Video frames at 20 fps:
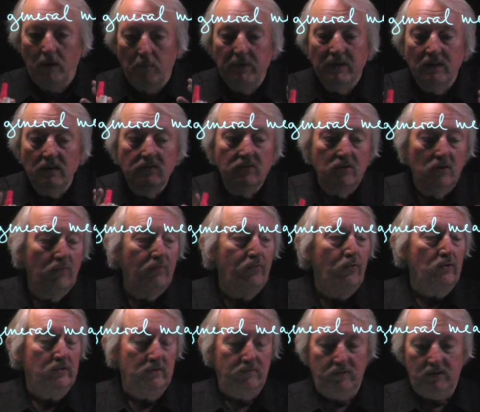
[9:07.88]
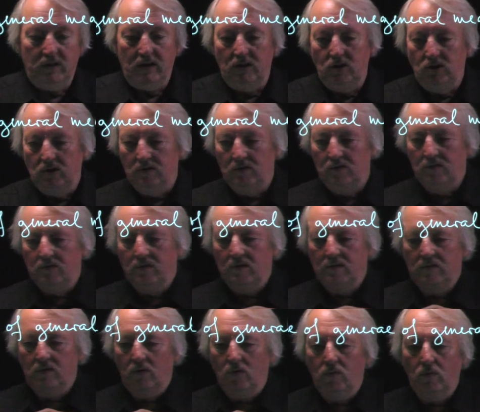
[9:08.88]
builder of fortifications.
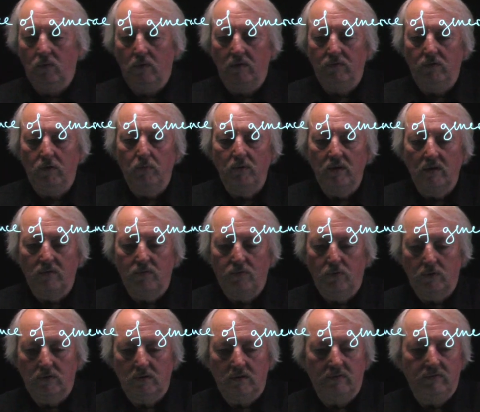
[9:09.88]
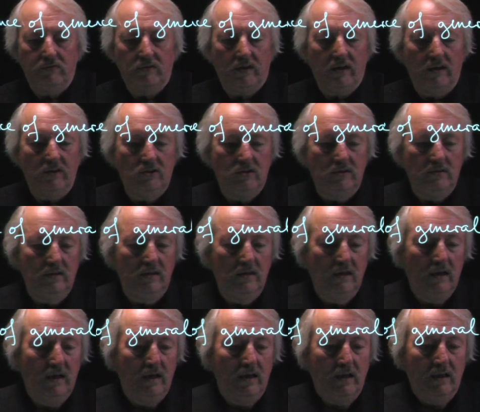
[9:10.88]
So if you build a fortification,
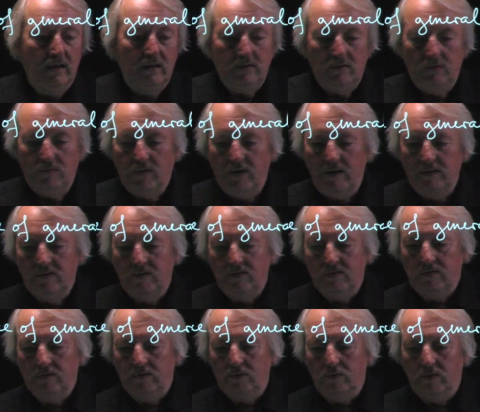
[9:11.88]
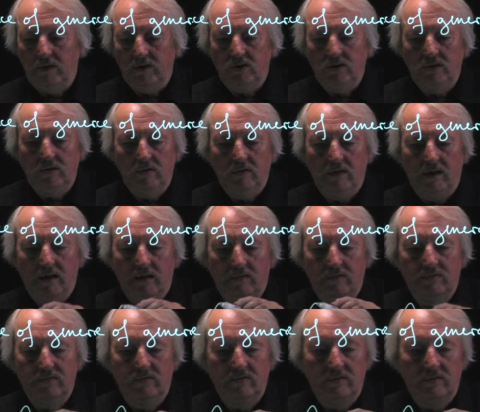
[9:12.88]
you find this situation. You have